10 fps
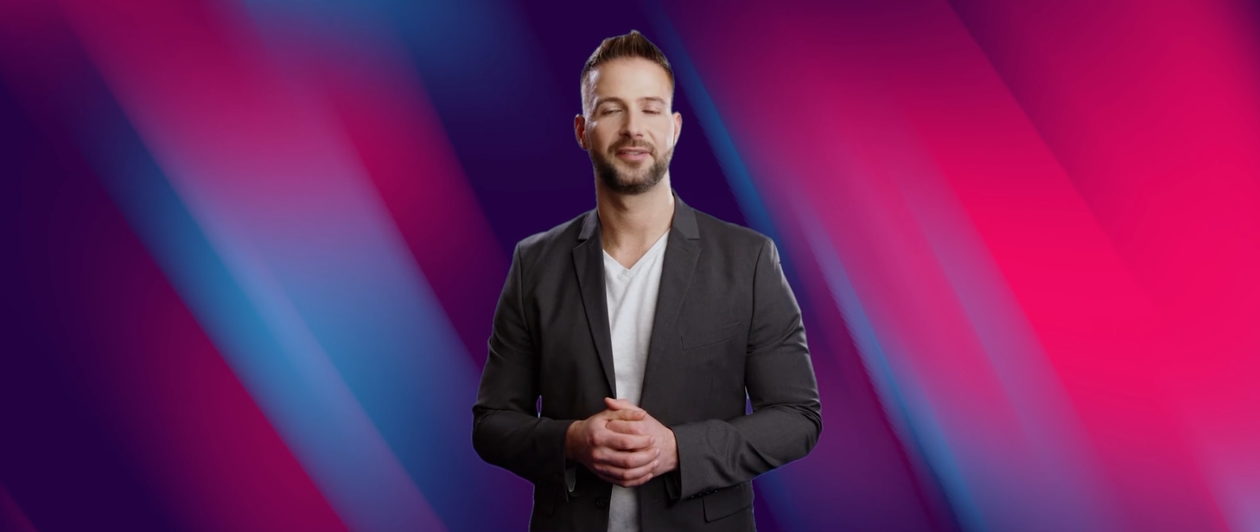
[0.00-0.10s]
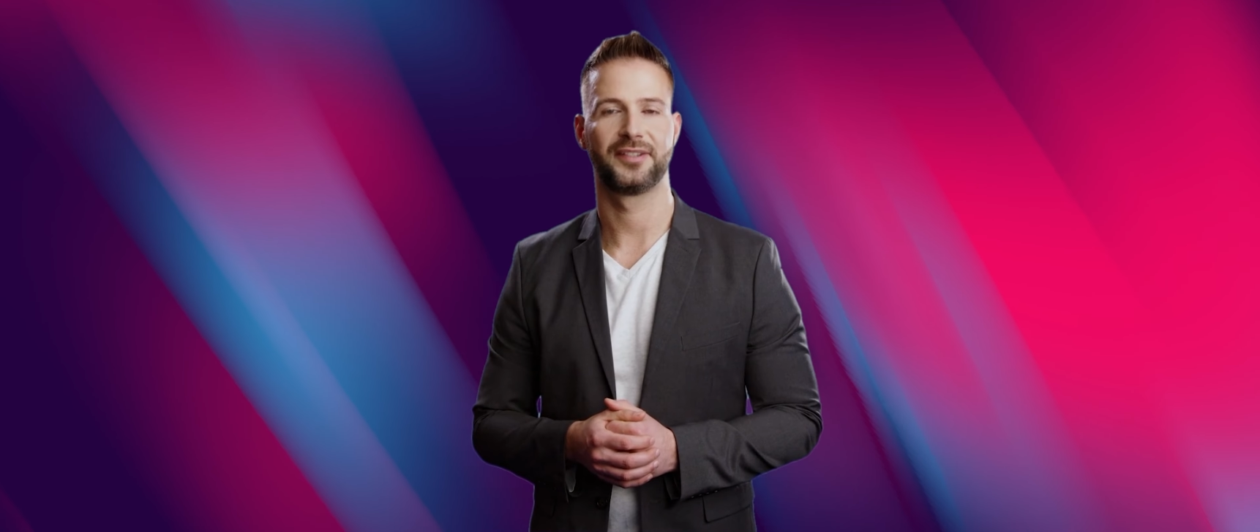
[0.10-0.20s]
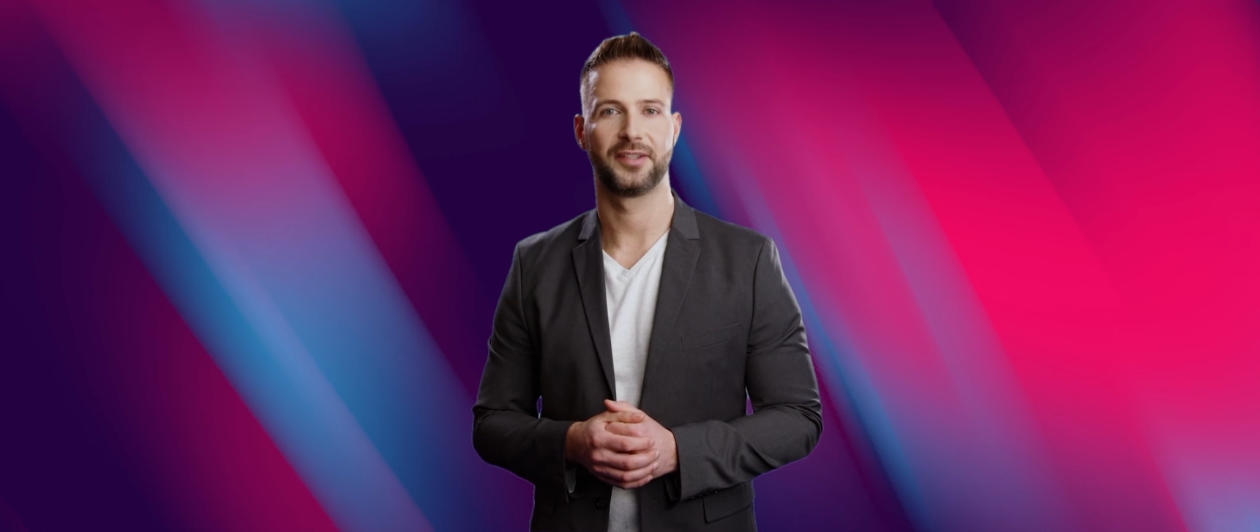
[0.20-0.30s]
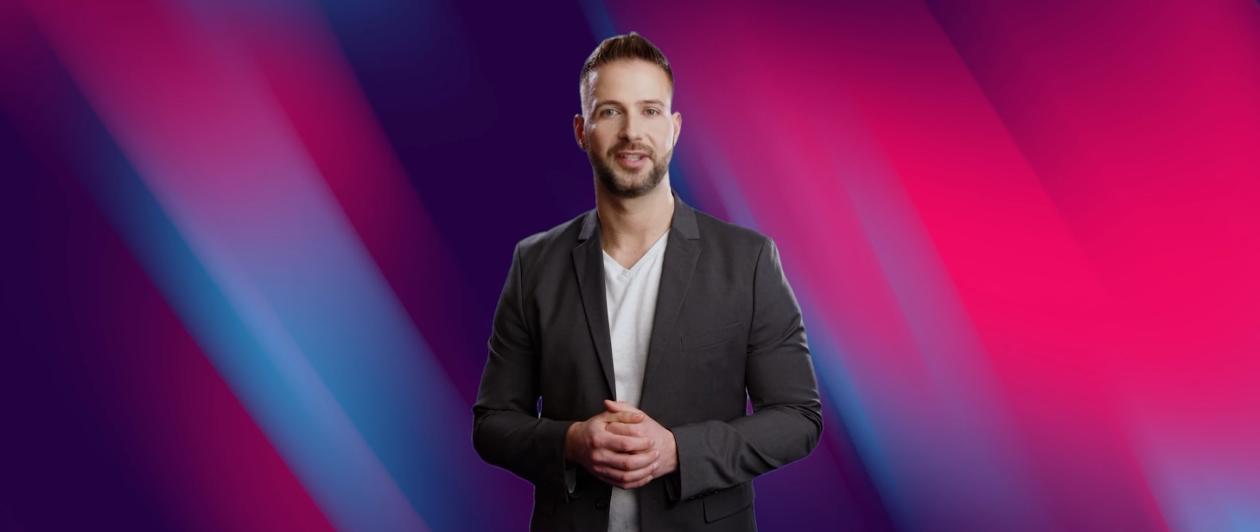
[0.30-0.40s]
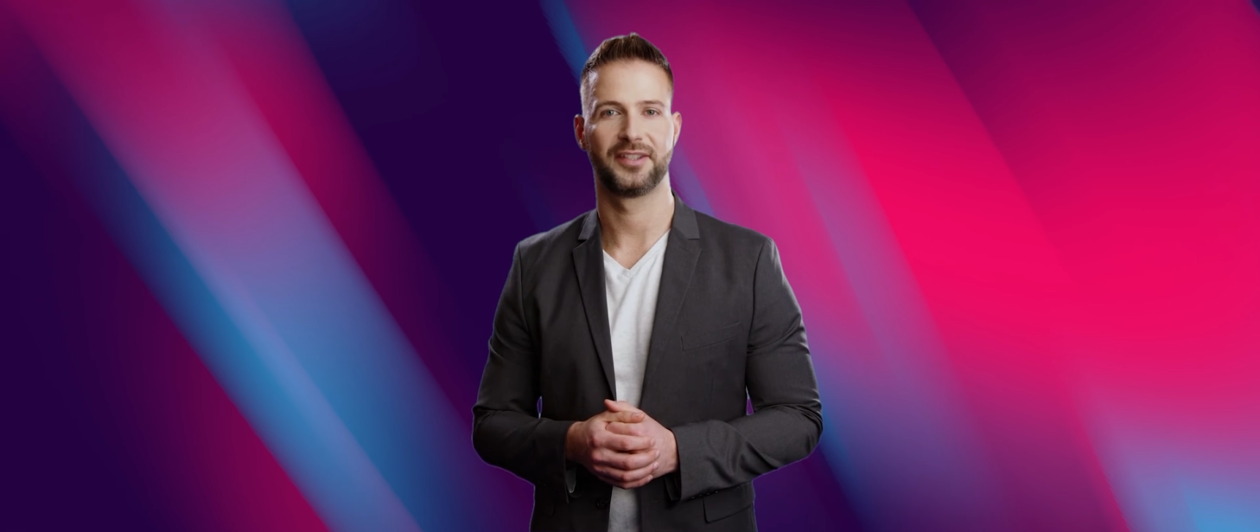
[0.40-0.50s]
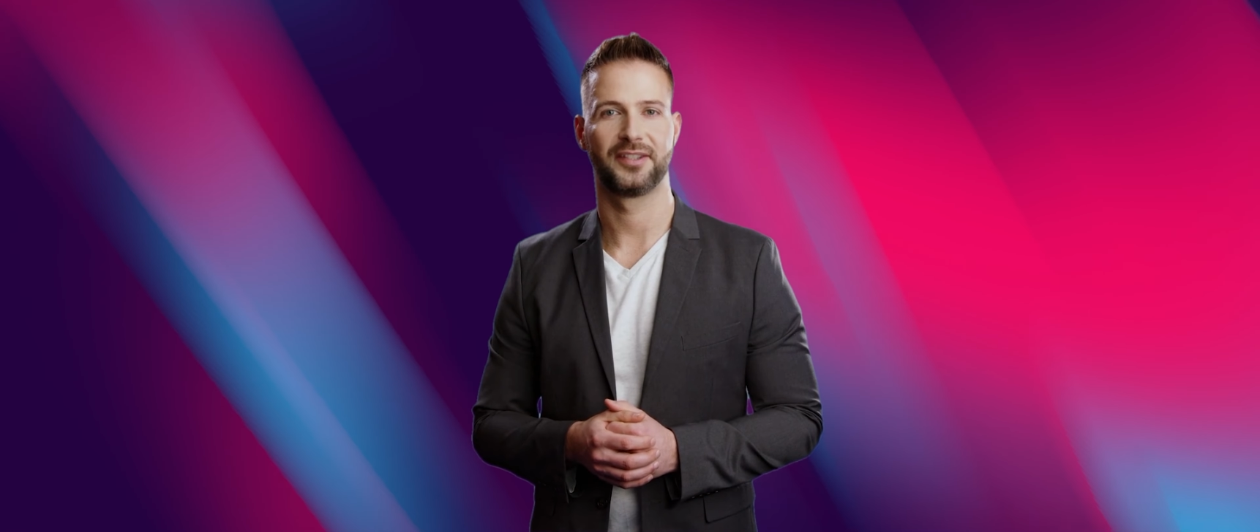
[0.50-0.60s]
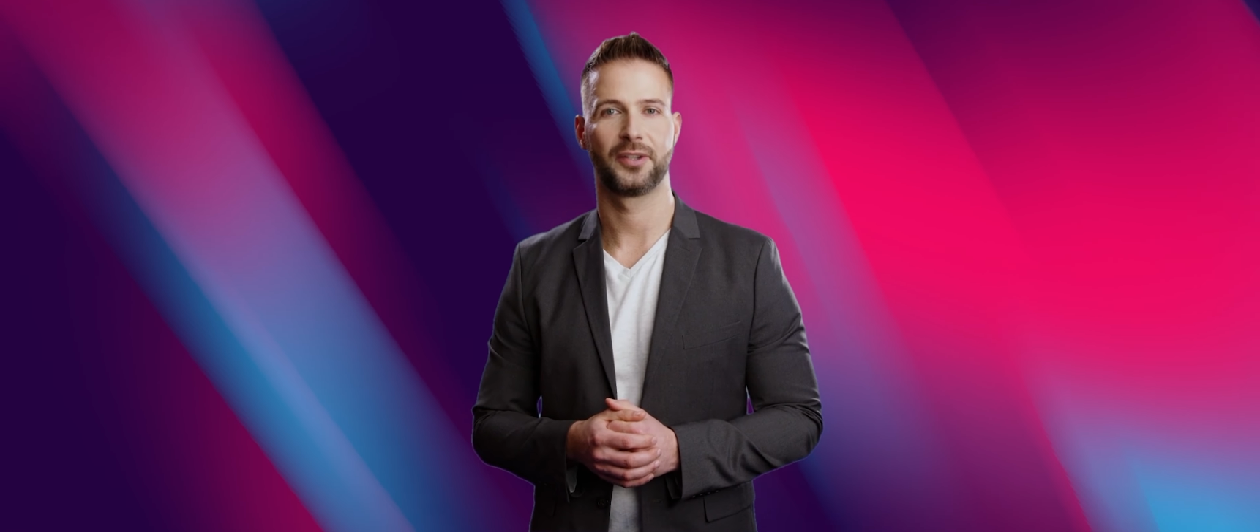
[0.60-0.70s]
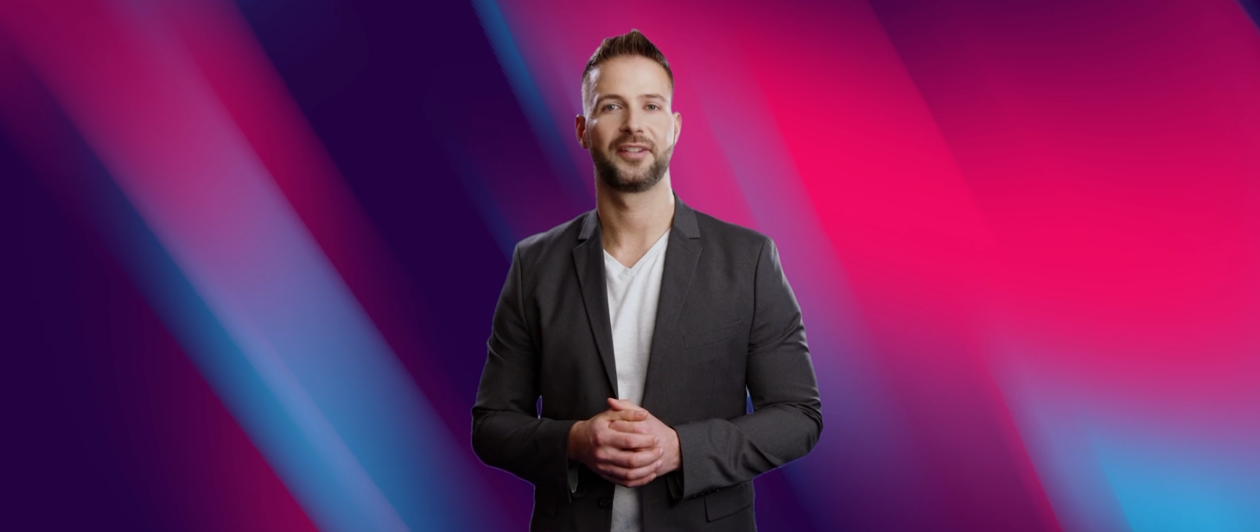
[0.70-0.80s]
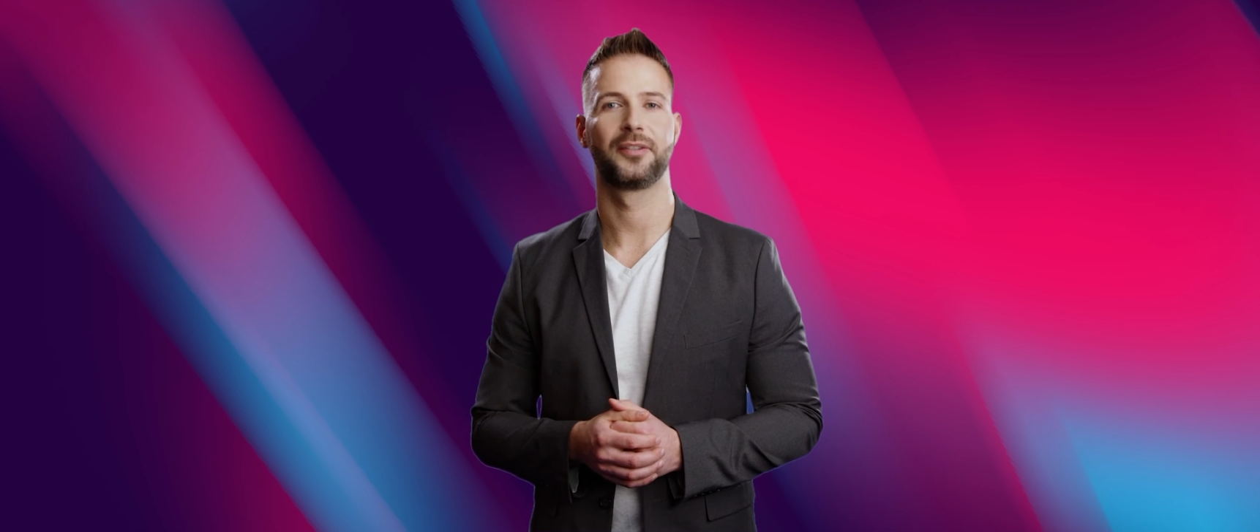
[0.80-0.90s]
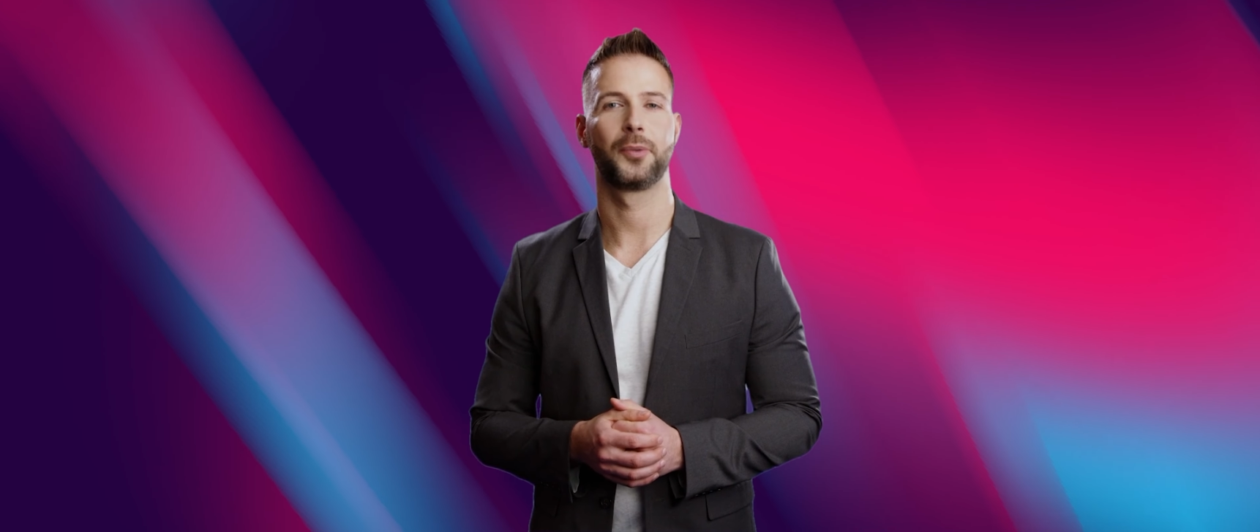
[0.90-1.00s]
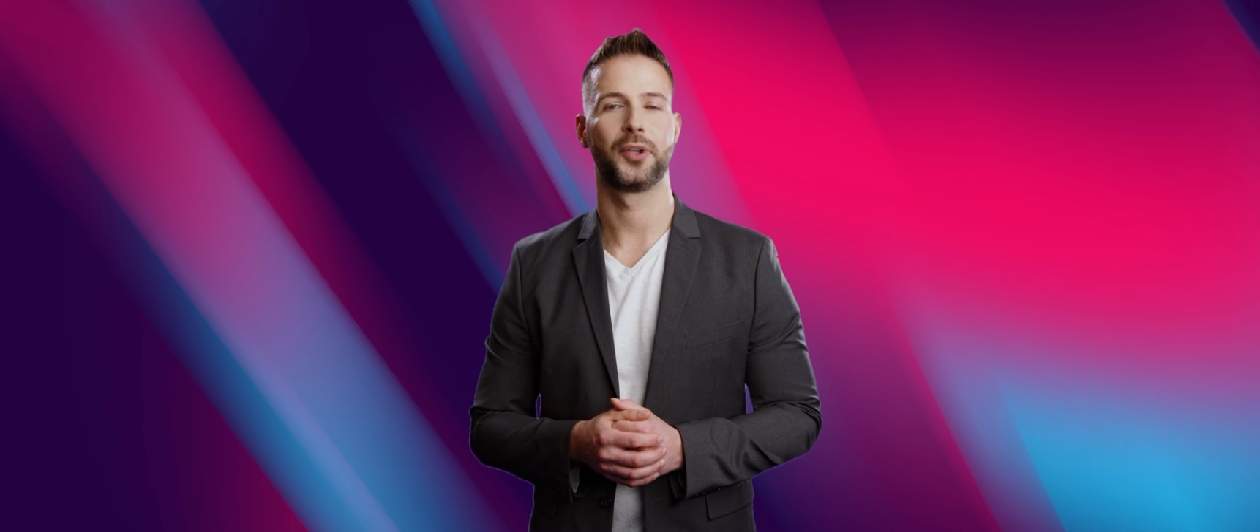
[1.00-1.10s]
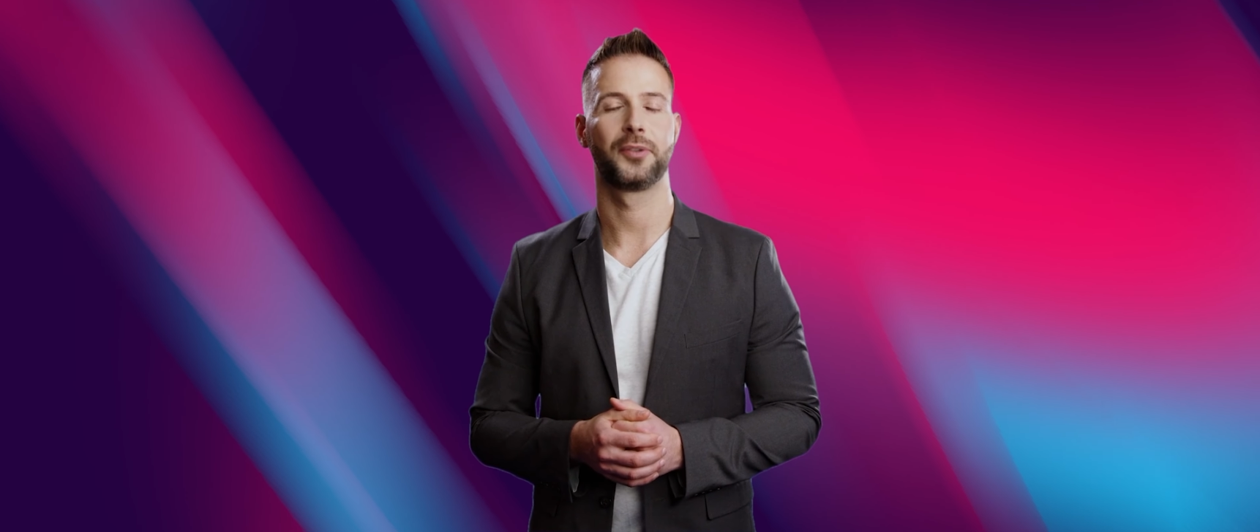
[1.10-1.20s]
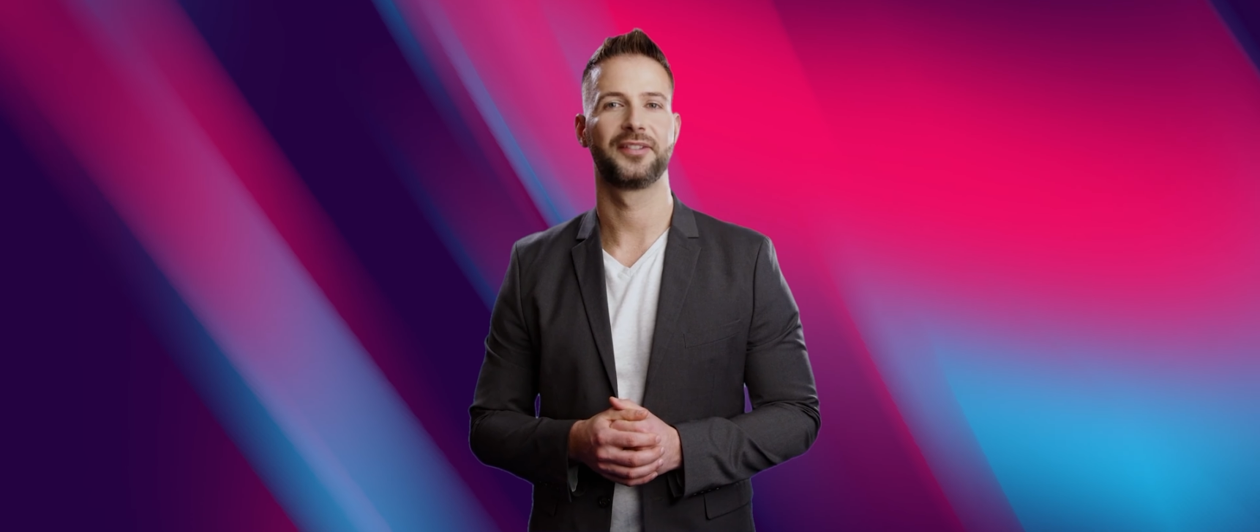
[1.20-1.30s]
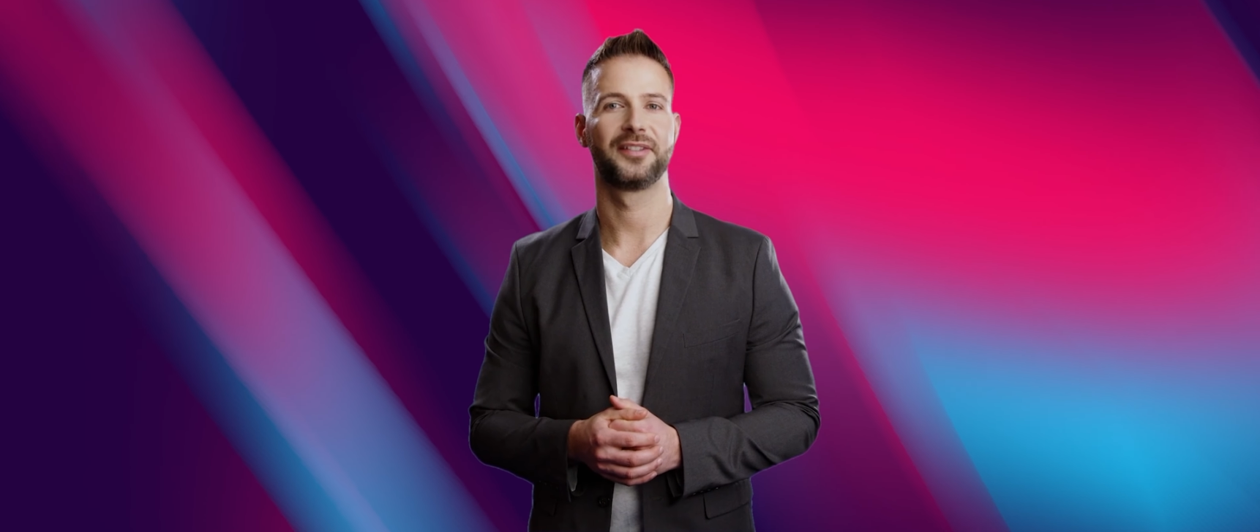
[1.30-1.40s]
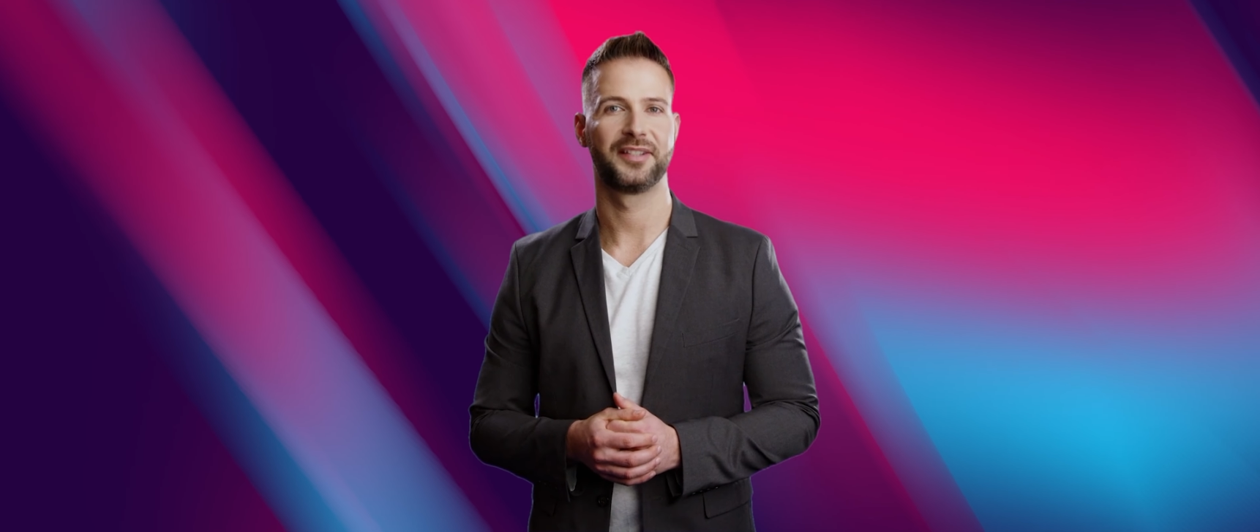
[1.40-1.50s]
visuals juxtapose